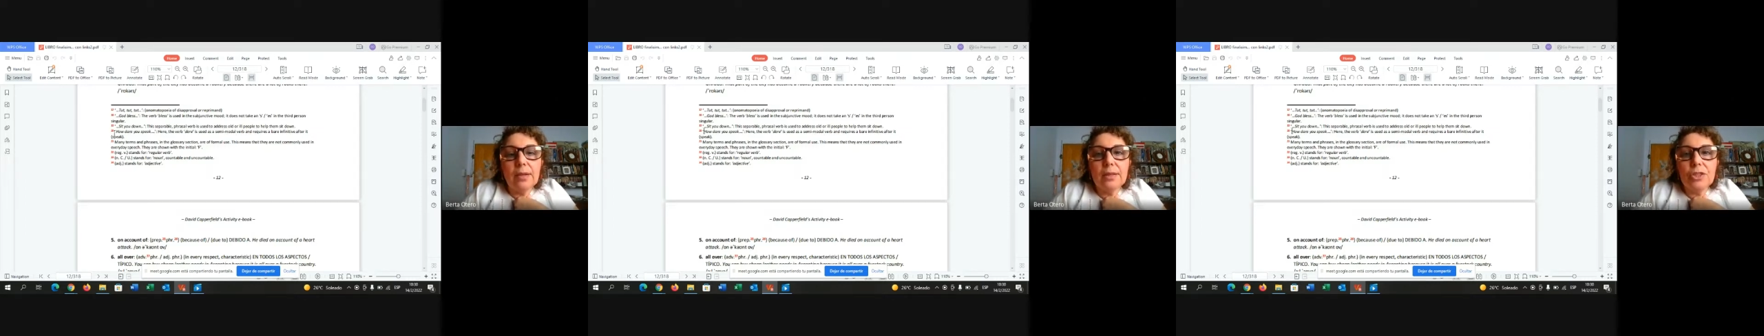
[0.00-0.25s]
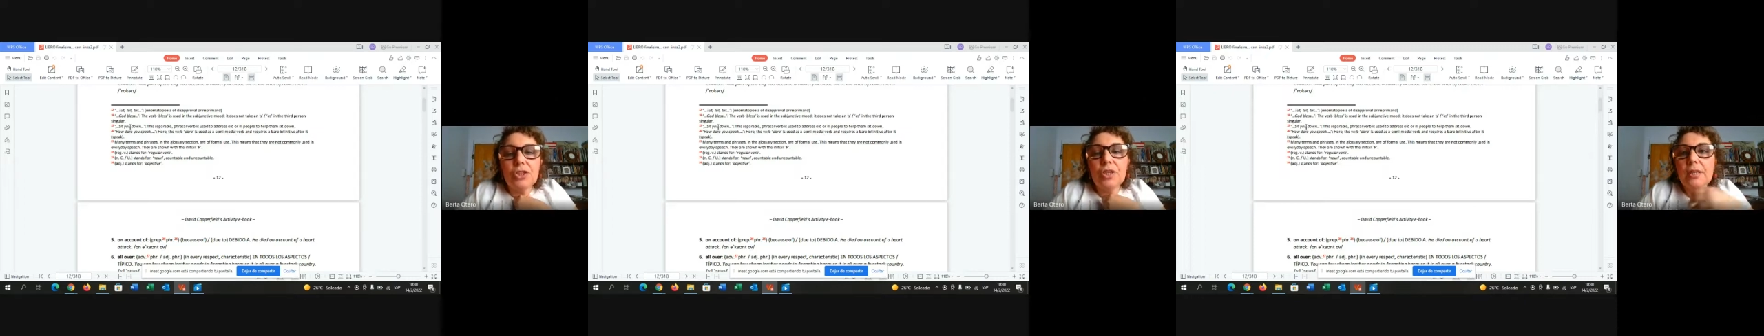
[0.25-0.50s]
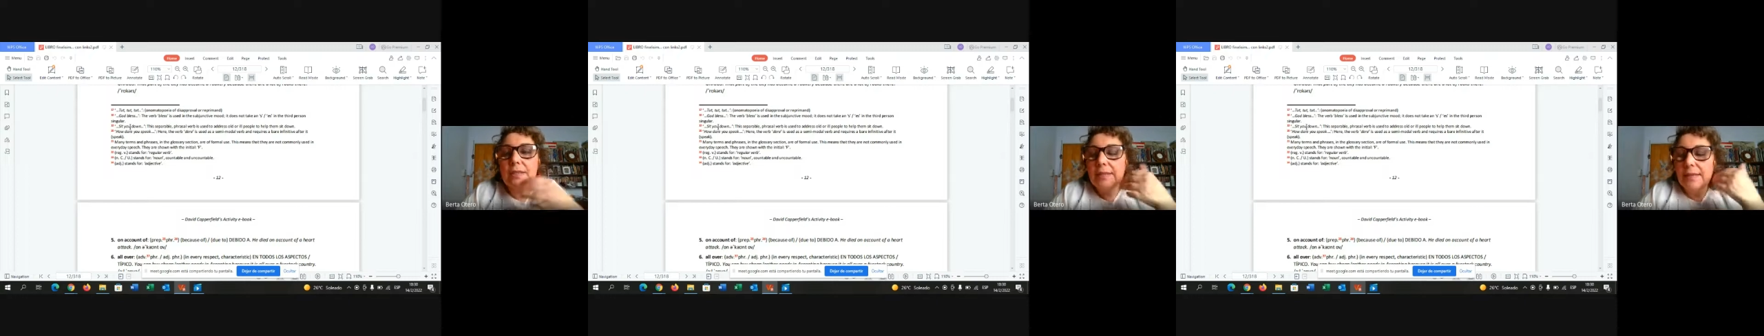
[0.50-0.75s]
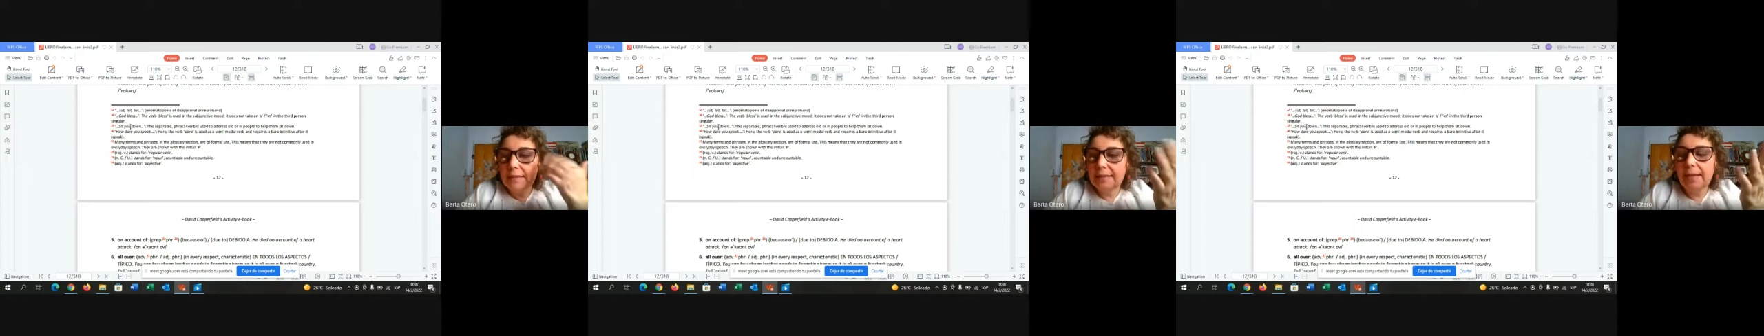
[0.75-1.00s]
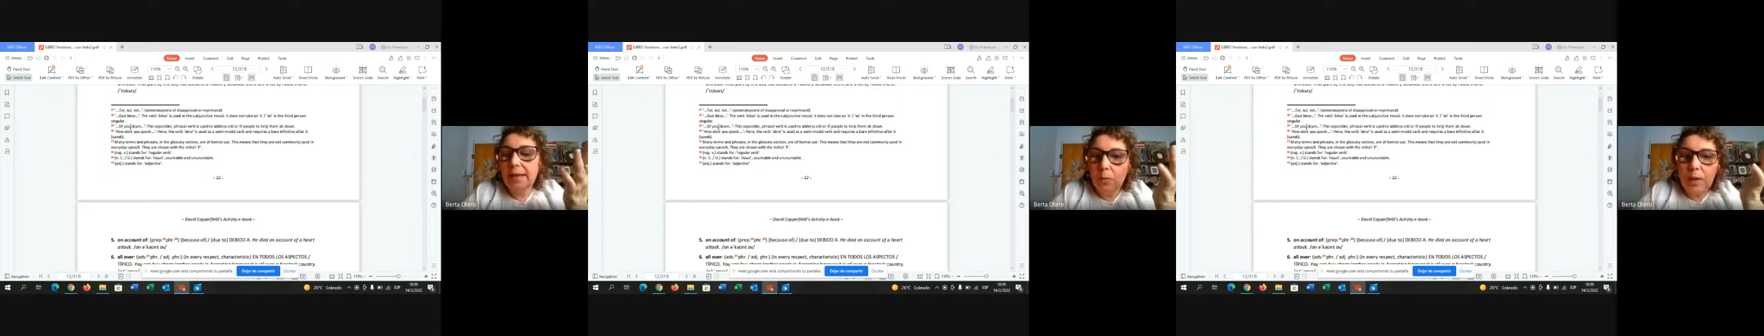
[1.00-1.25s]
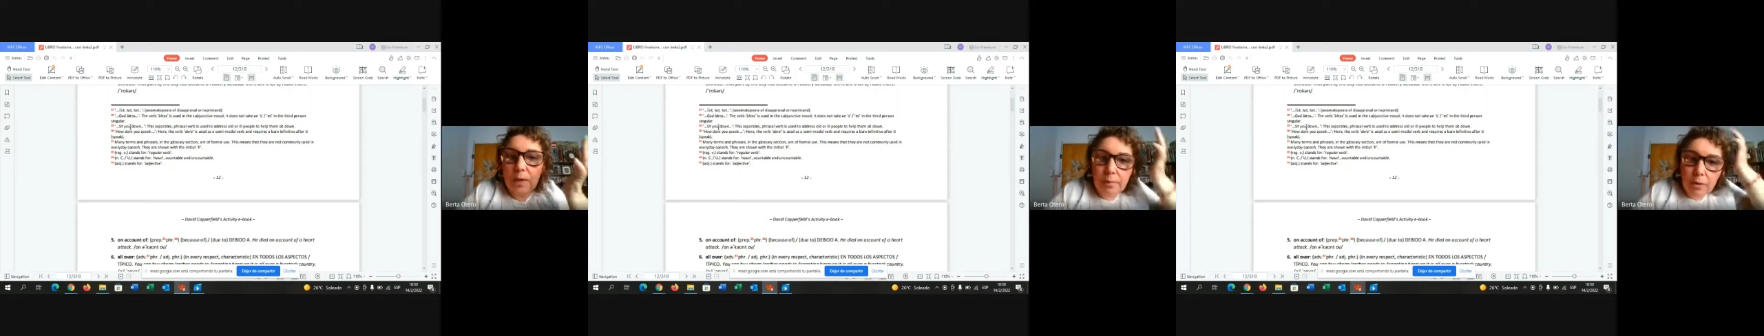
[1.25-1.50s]
She says that
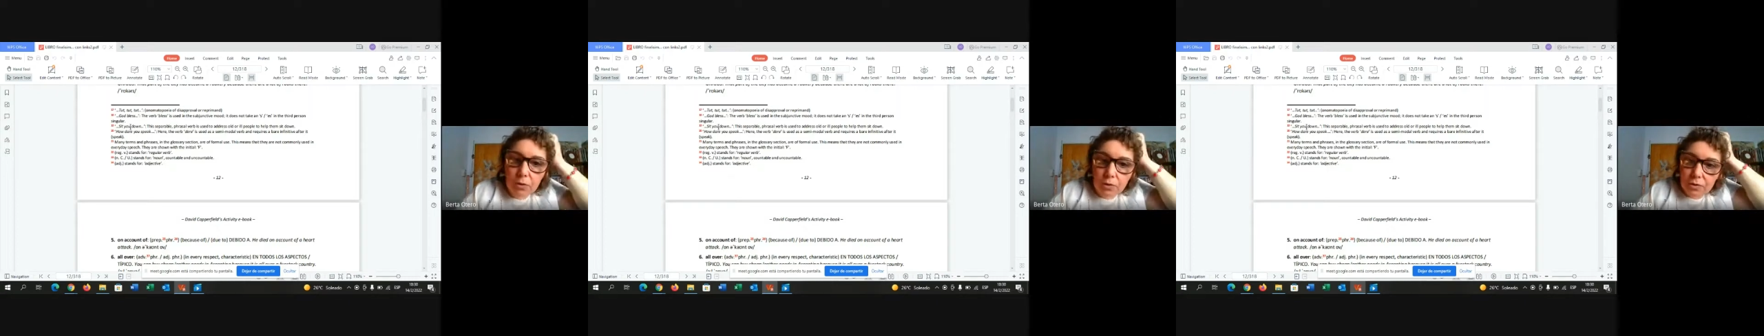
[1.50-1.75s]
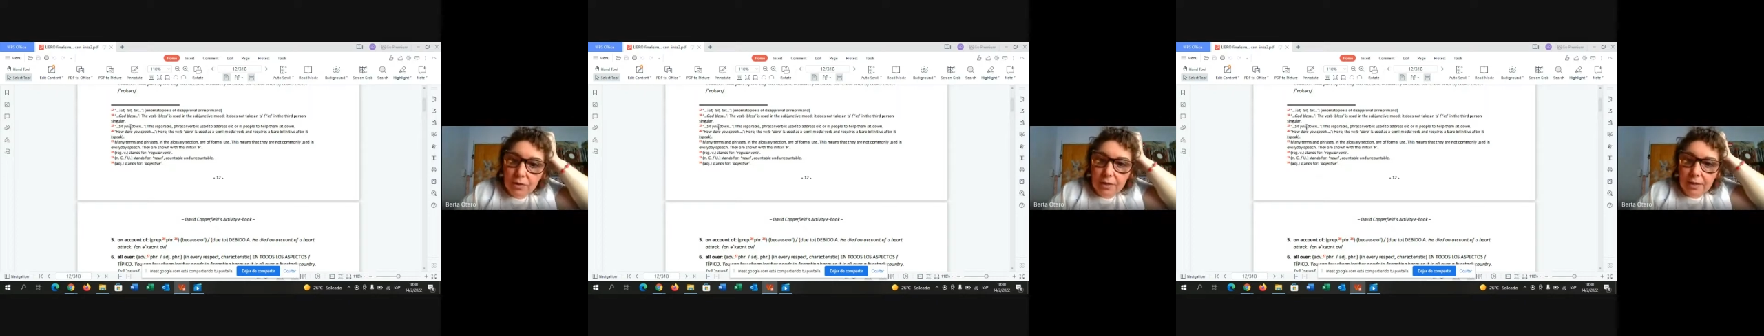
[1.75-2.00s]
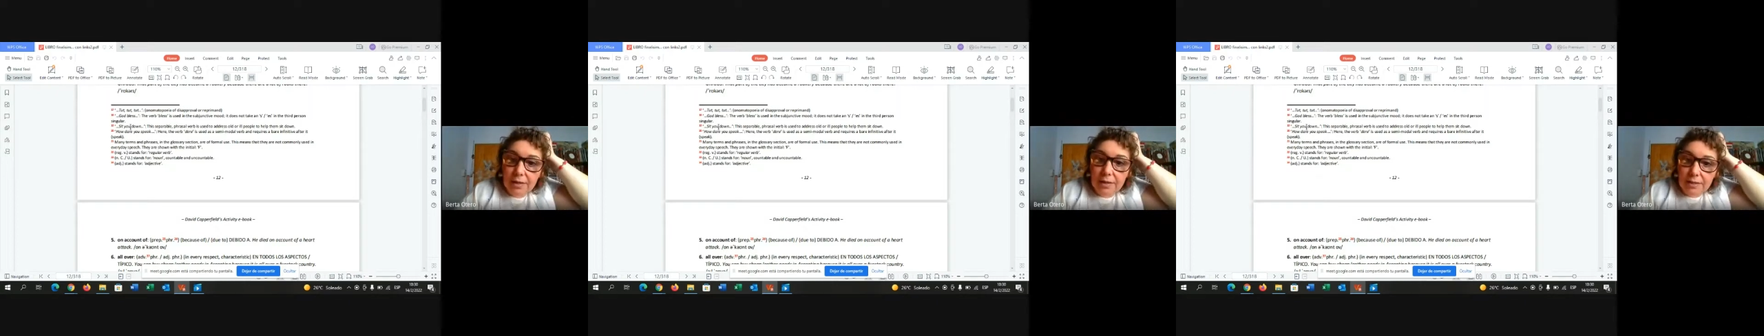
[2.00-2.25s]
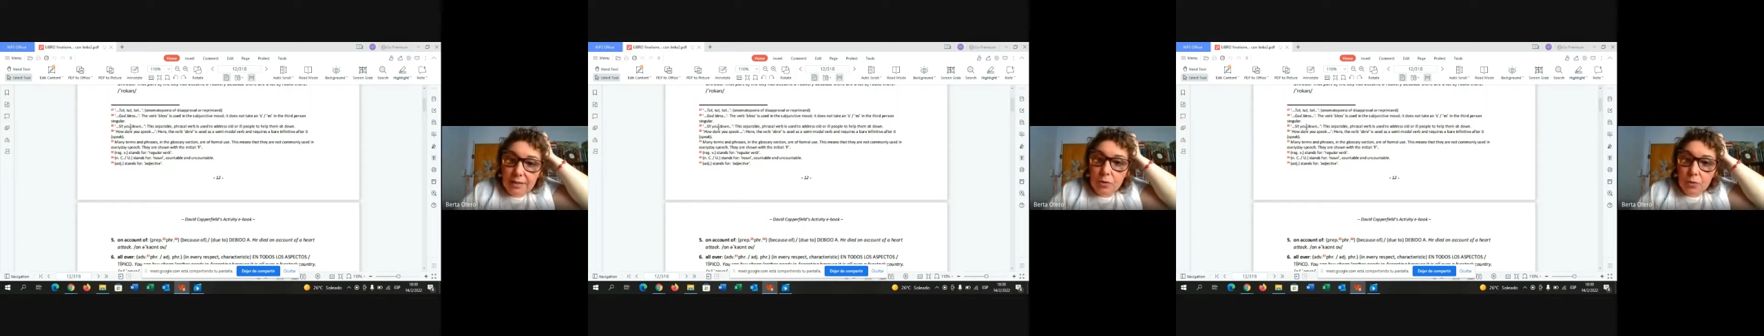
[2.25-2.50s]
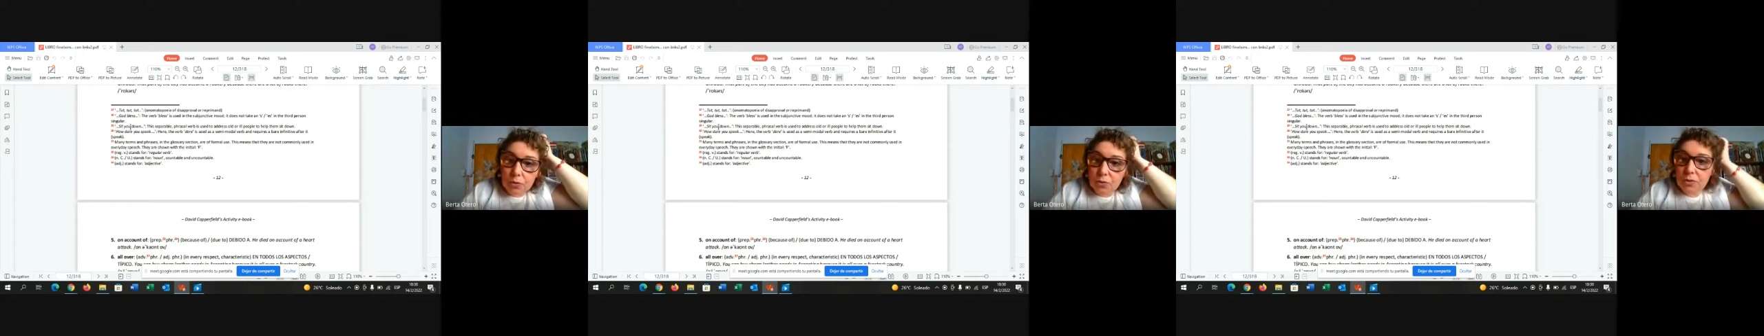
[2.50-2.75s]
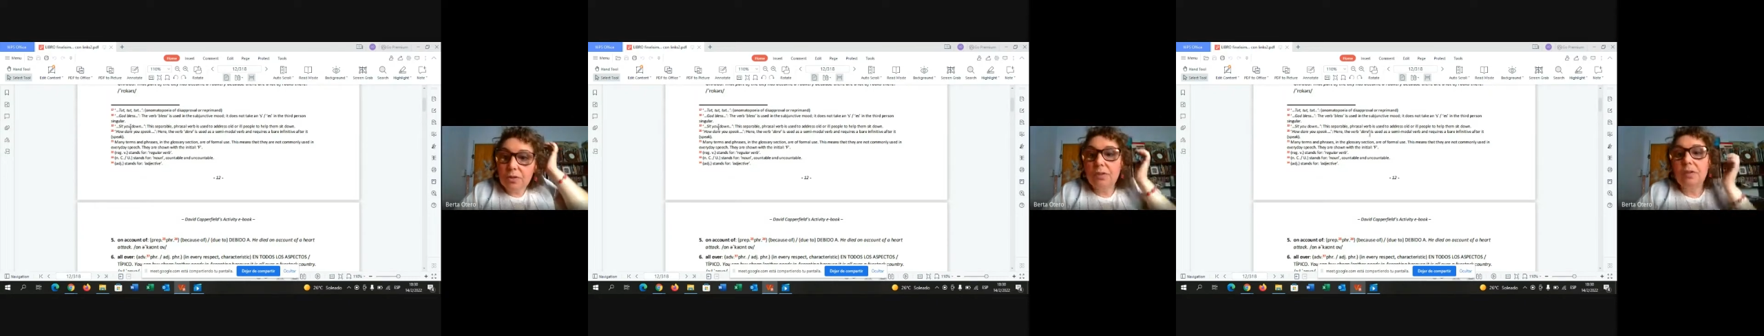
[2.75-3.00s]
way because it is used